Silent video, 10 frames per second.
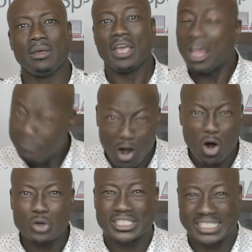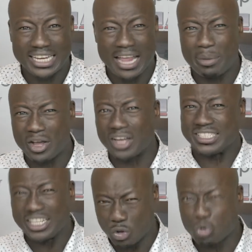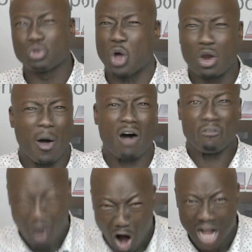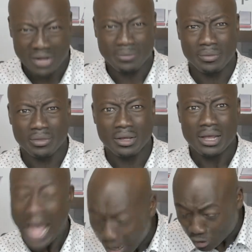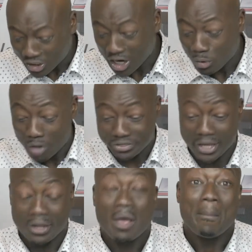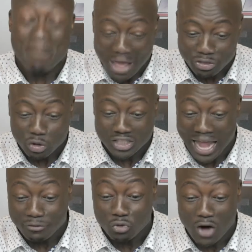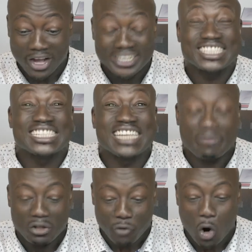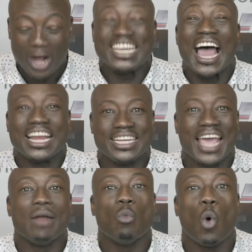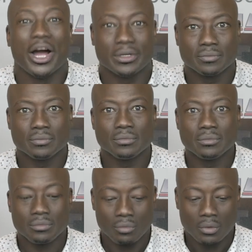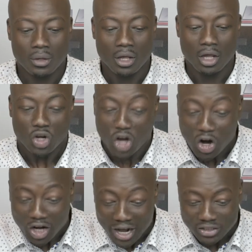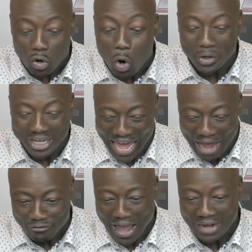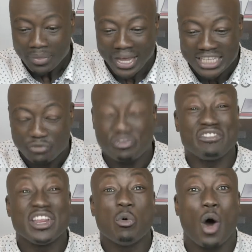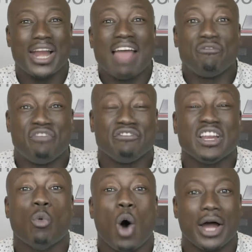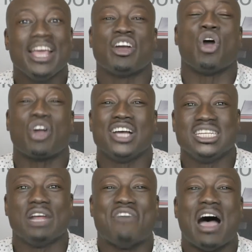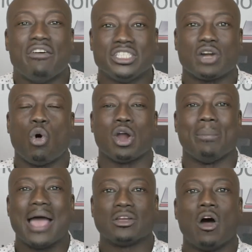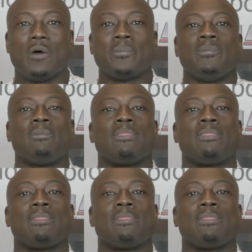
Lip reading: If y'all going to sit there because this dude could throw the ball far, I can tell you one thing. Matthew Stafford's record is 74-90-1. Kirk Cousins, who we laugh at, is 51-51. Kirk Cousins is a 500 quarterback, dog.